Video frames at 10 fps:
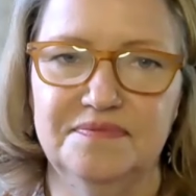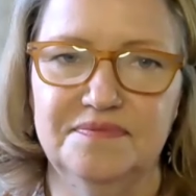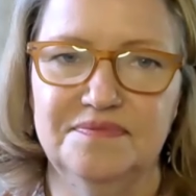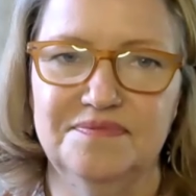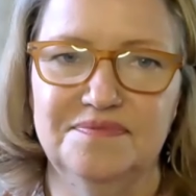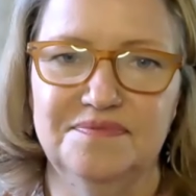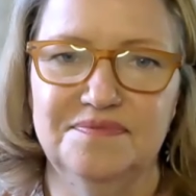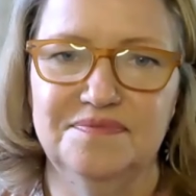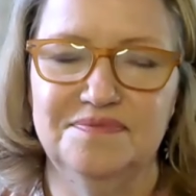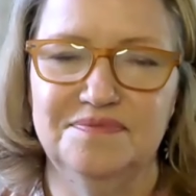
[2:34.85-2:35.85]

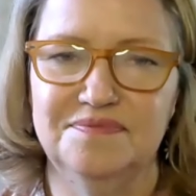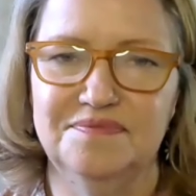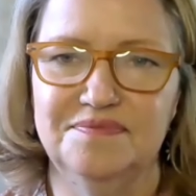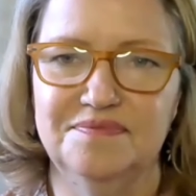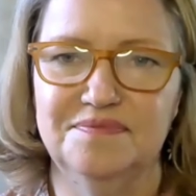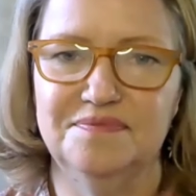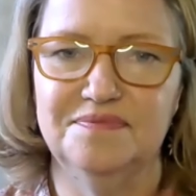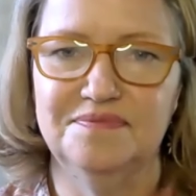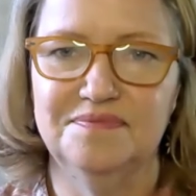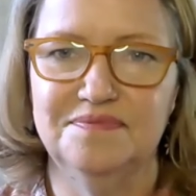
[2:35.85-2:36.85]

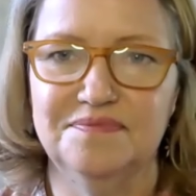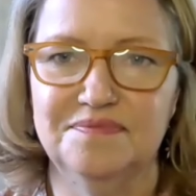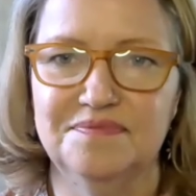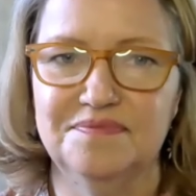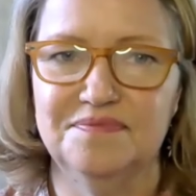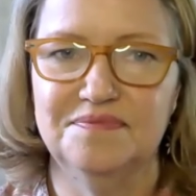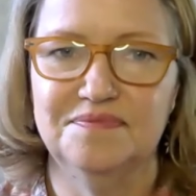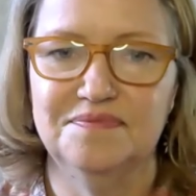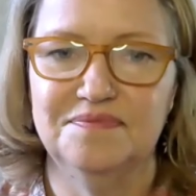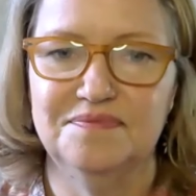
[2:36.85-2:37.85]

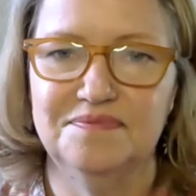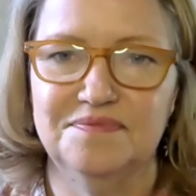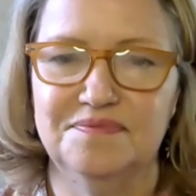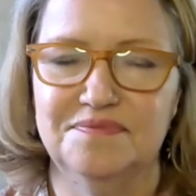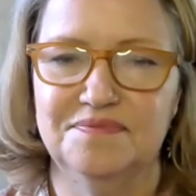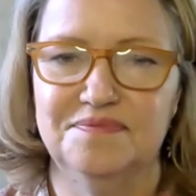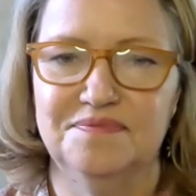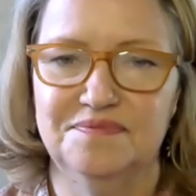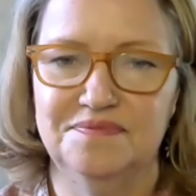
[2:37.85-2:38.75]
This person isn't speaking.